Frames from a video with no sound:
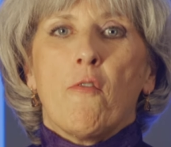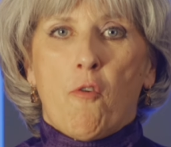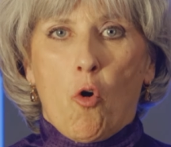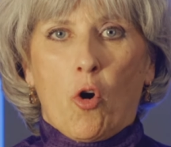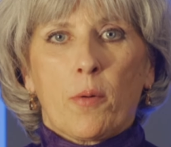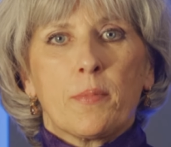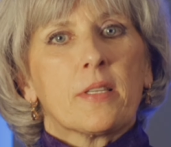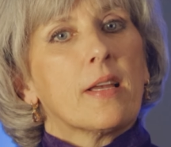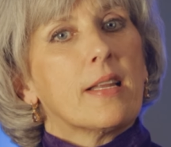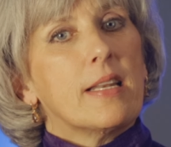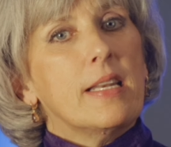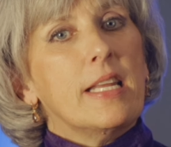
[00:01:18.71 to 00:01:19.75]
Forbes,
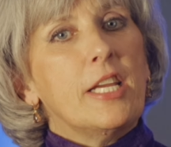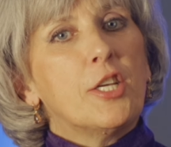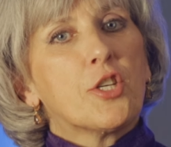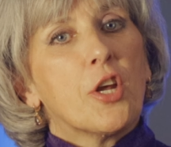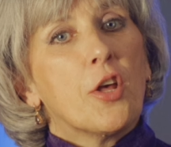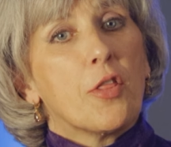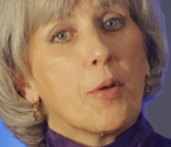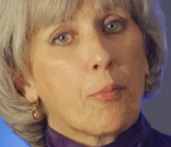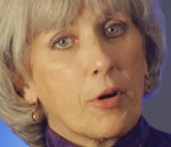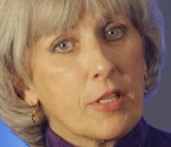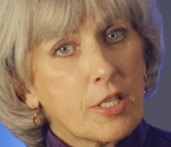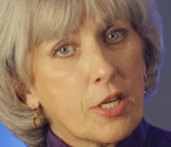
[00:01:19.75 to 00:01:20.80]
Niche, The
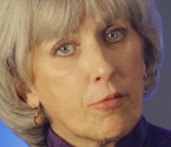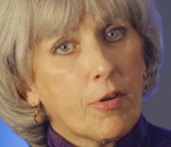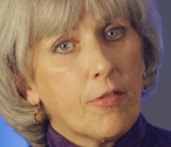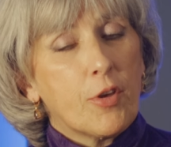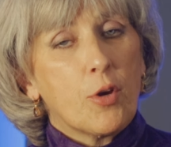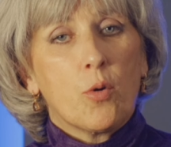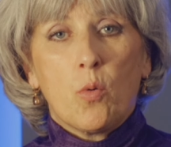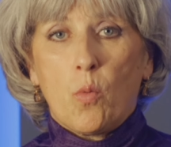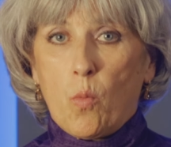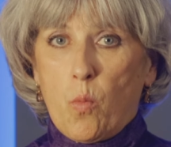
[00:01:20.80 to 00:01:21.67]
Princeton Review,